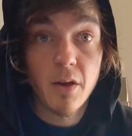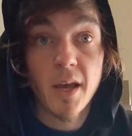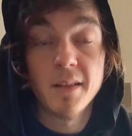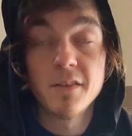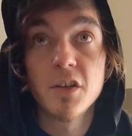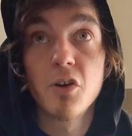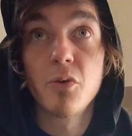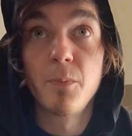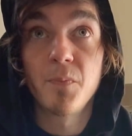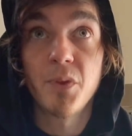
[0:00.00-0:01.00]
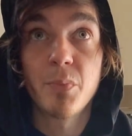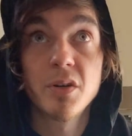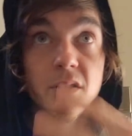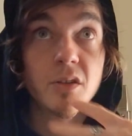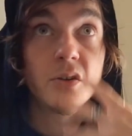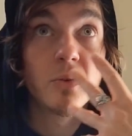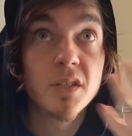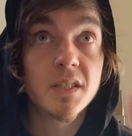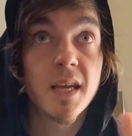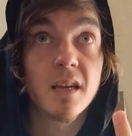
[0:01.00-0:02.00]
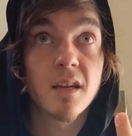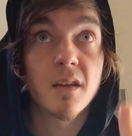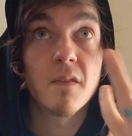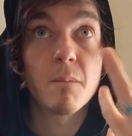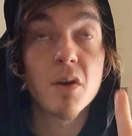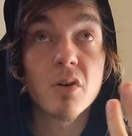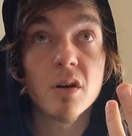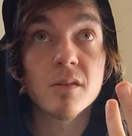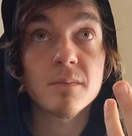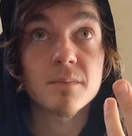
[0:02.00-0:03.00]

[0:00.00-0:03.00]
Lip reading: And so the person who is standing in the mirror